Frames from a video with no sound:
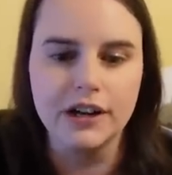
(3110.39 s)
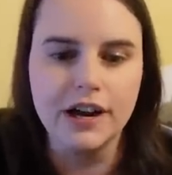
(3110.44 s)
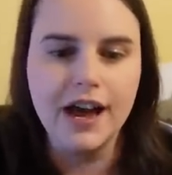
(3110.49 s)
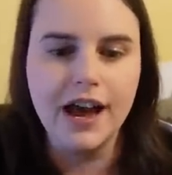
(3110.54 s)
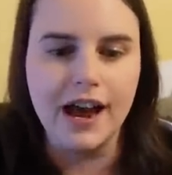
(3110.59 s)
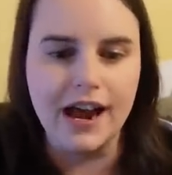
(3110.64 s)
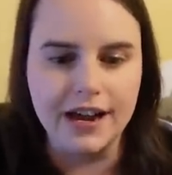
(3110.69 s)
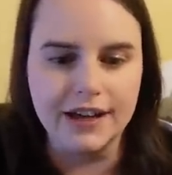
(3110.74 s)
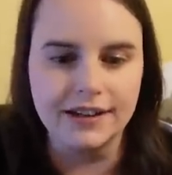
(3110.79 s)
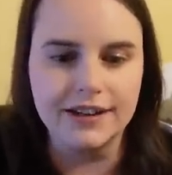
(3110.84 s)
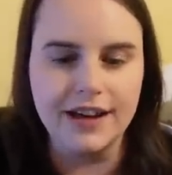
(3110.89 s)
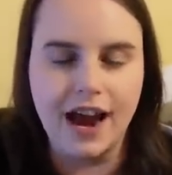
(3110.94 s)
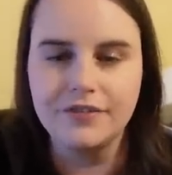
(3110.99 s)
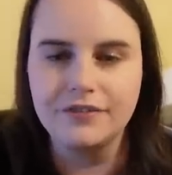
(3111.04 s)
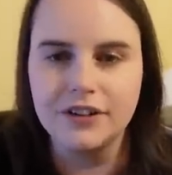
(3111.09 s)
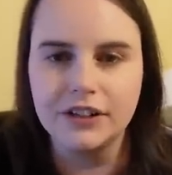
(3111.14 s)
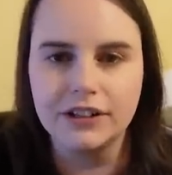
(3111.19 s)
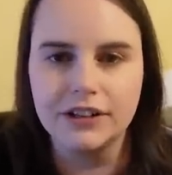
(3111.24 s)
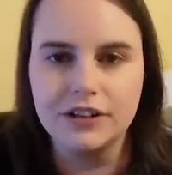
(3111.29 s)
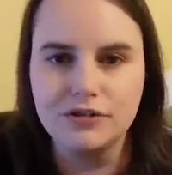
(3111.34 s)
and it, I feel
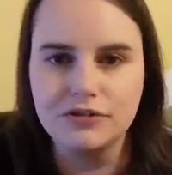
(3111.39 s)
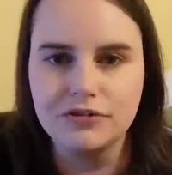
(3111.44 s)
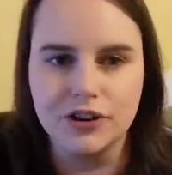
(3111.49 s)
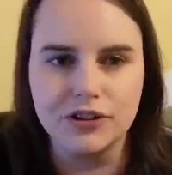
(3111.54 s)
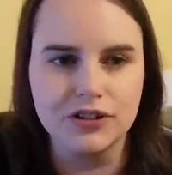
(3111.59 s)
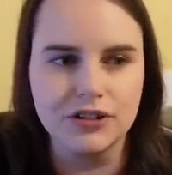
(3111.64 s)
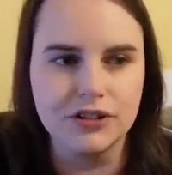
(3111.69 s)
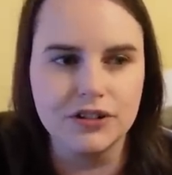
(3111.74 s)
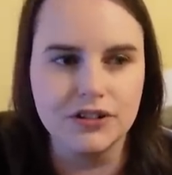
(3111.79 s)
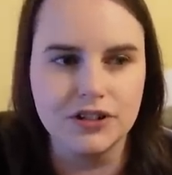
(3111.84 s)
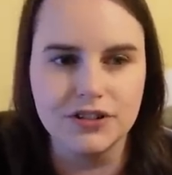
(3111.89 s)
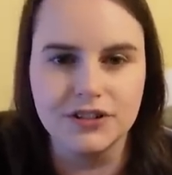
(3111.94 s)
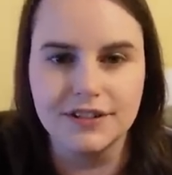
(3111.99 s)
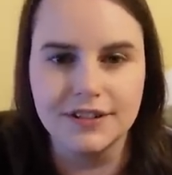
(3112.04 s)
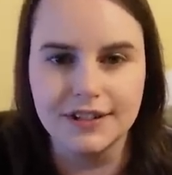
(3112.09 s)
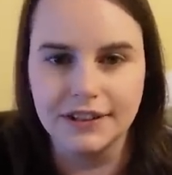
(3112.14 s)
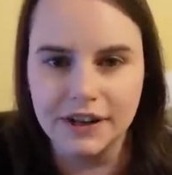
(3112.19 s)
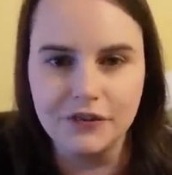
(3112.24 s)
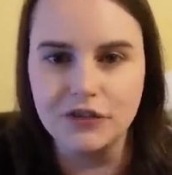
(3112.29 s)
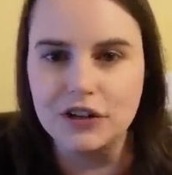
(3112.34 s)
like the universe just
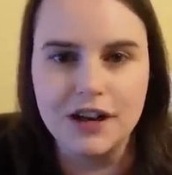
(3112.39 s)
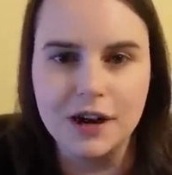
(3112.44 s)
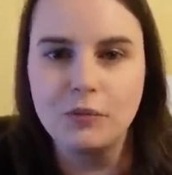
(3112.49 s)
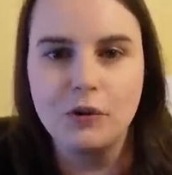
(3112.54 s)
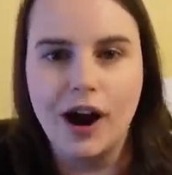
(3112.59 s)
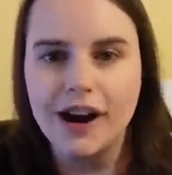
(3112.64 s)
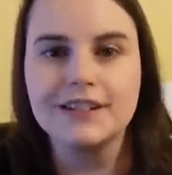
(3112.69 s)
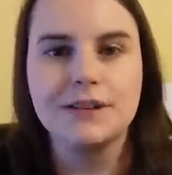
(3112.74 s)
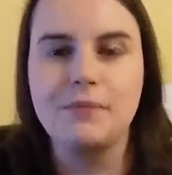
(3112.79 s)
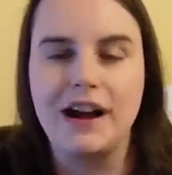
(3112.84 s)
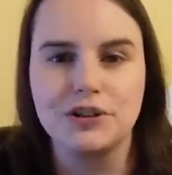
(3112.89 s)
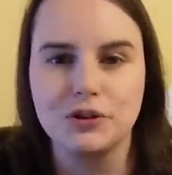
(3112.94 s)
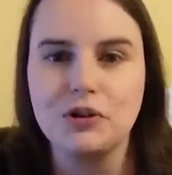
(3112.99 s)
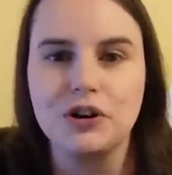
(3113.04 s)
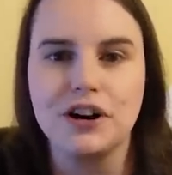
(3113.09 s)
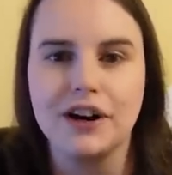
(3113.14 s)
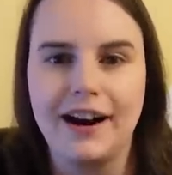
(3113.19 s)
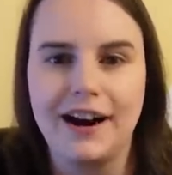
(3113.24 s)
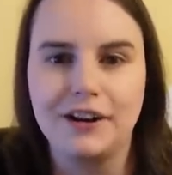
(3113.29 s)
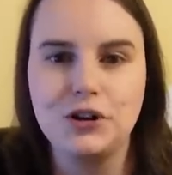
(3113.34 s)
delivered him right to my door, and
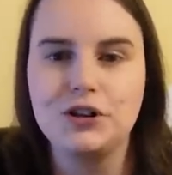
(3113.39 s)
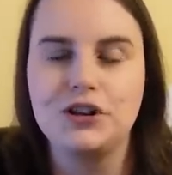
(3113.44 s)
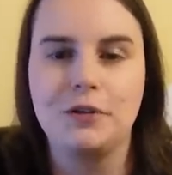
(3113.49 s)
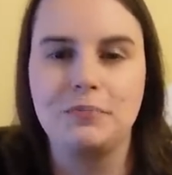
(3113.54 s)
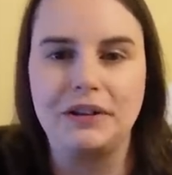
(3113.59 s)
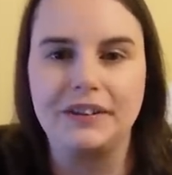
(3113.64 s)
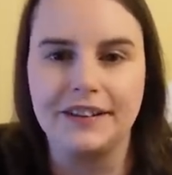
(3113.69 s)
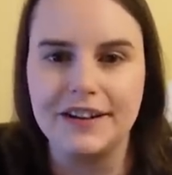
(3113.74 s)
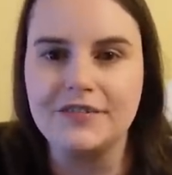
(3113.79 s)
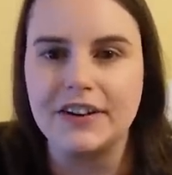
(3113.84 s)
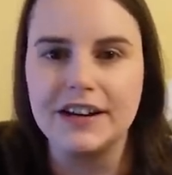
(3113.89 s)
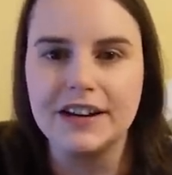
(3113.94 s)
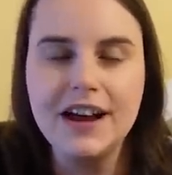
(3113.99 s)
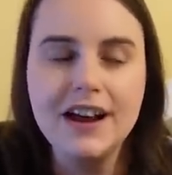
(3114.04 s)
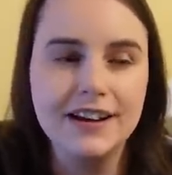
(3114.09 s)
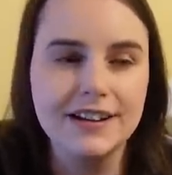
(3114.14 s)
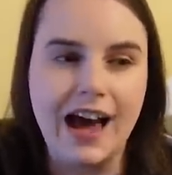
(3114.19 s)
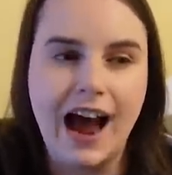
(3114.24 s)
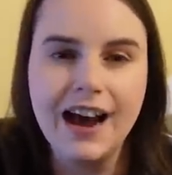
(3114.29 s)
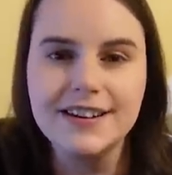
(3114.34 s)
I could not believe it because
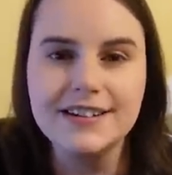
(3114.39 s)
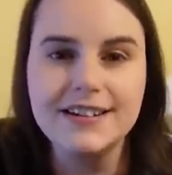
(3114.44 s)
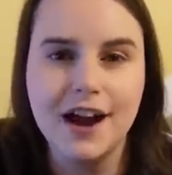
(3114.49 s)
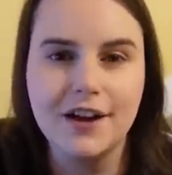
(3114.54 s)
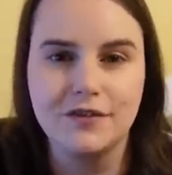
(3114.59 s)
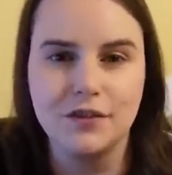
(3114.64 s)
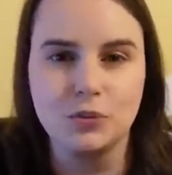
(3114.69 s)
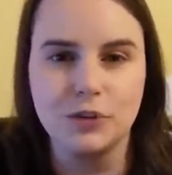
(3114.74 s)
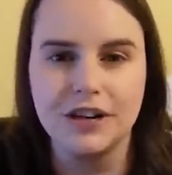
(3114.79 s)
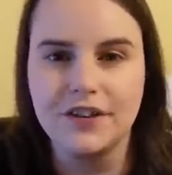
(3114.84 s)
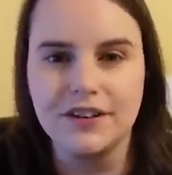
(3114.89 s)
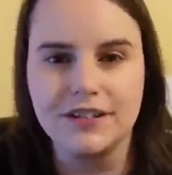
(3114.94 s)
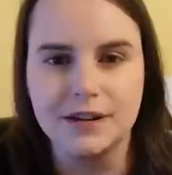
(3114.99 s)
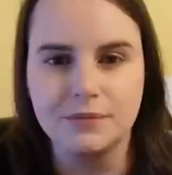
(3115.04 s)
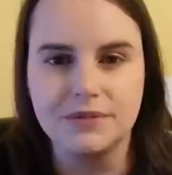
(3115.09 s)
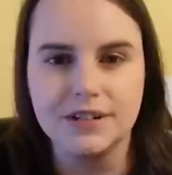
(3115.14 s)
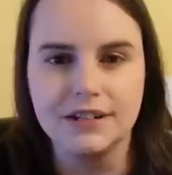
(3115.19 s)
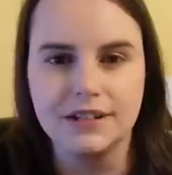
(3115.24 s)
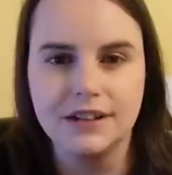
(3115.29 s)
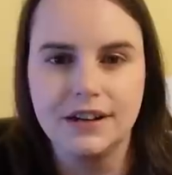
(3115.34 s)
I never would have
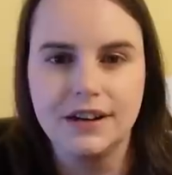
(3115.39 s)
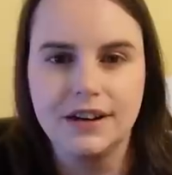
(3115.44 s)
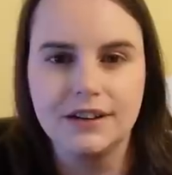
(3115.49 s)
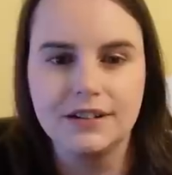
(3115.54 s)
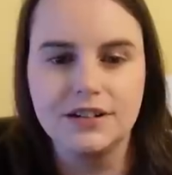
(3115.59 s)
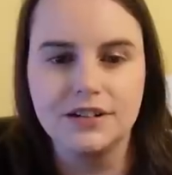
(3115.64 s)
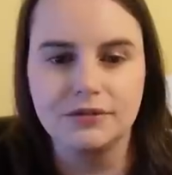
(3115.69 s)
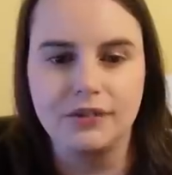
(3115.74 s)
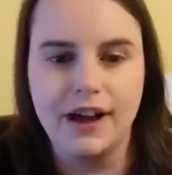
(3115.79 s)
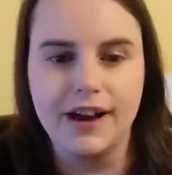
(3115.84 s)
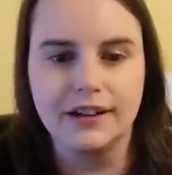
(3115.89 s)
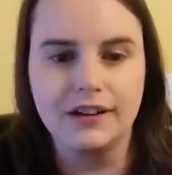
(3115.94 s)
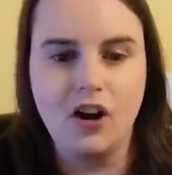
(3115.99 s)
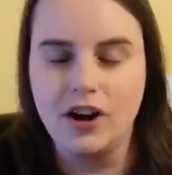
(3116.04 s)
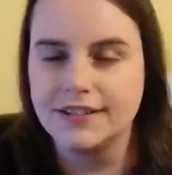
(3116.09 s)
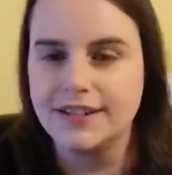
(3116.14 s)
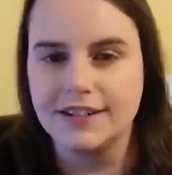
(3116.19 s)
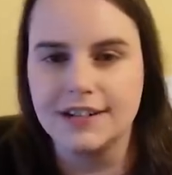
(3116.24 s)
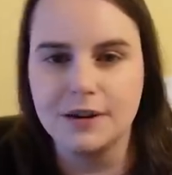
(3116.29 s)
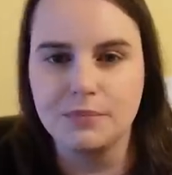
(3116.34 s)
attempted to like
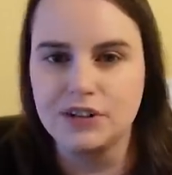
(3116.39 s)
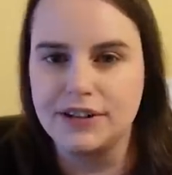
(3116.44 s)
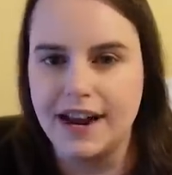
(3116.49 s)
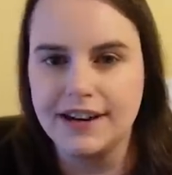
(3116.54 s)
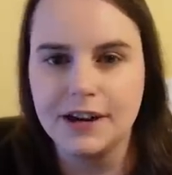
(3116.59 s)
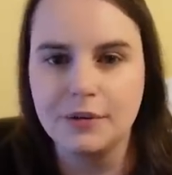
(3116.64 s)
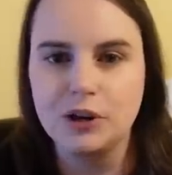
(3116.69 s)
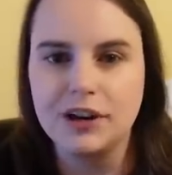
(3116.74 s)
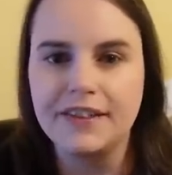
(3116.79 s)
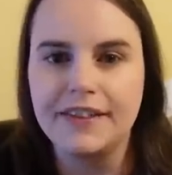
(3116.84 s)
contact him or date him or anything.